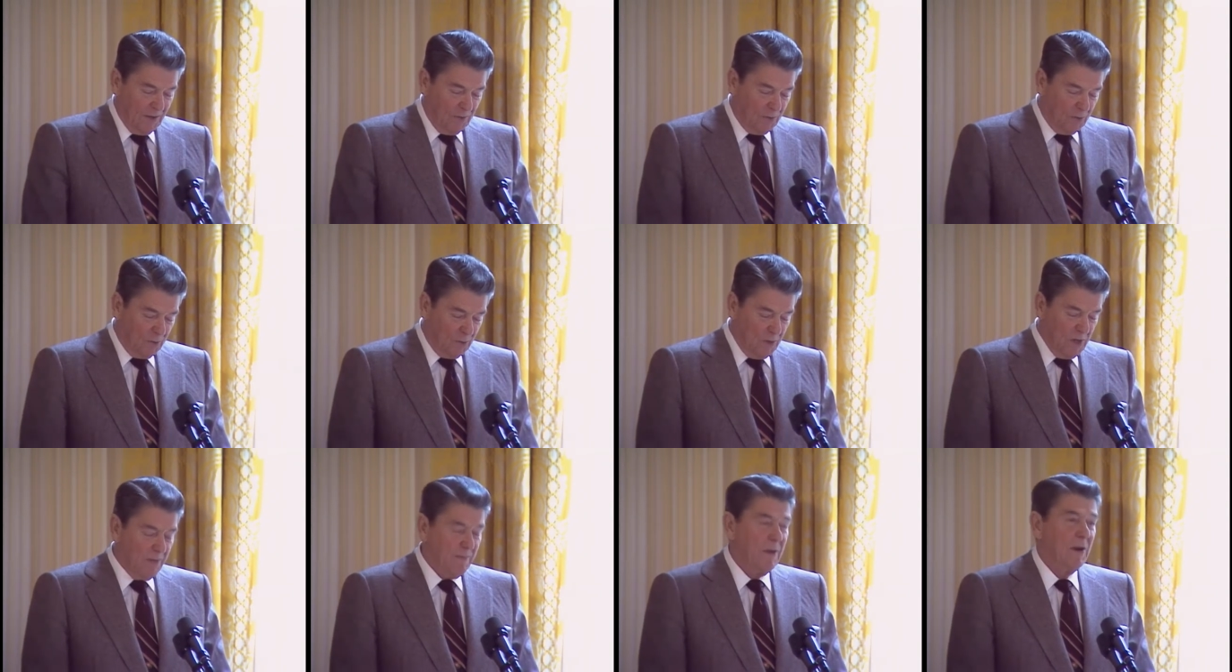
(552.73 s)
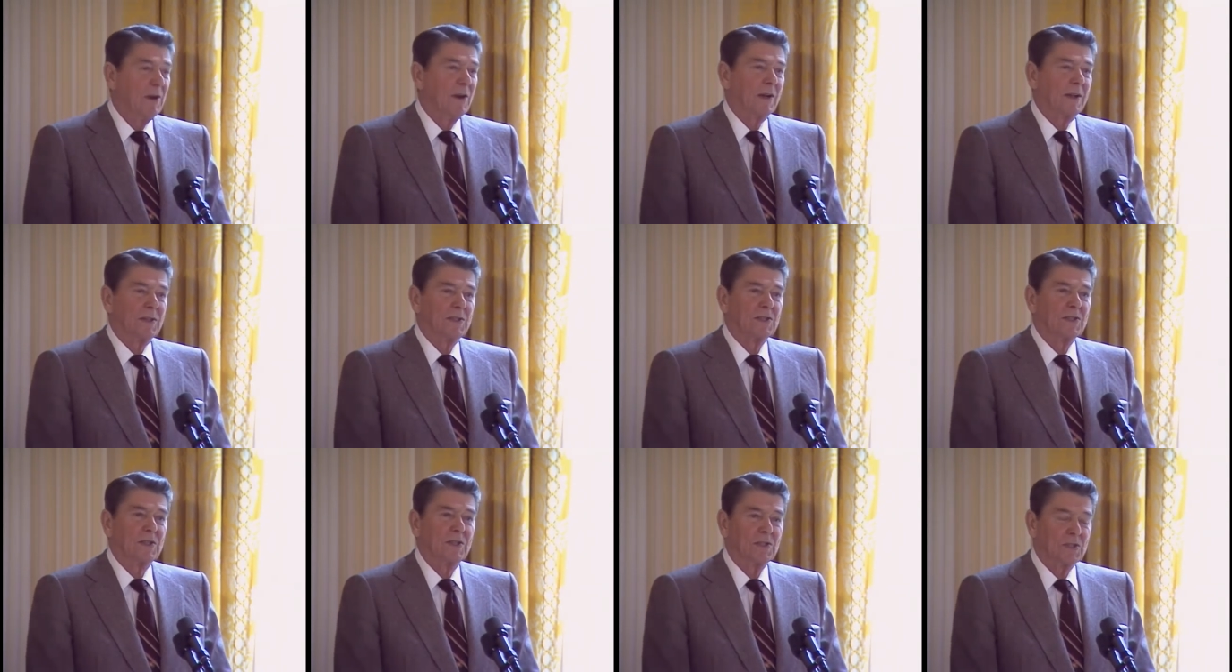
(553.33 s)
Well, we
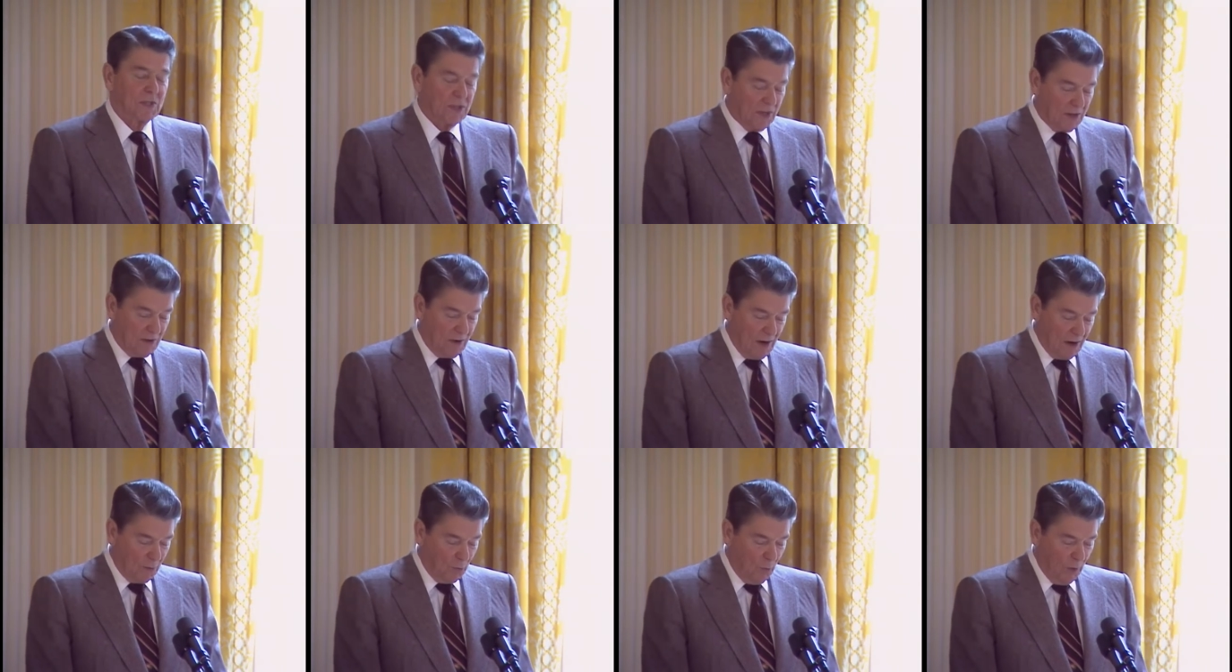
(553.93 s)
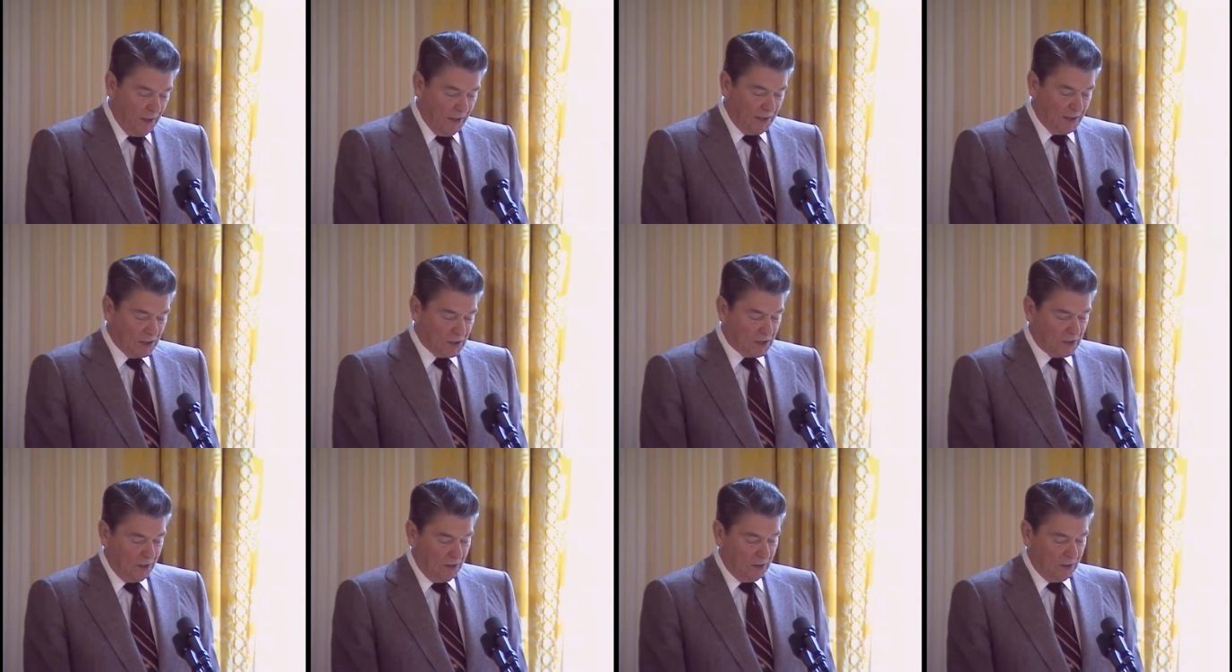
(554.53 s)
Americans consider our willingness to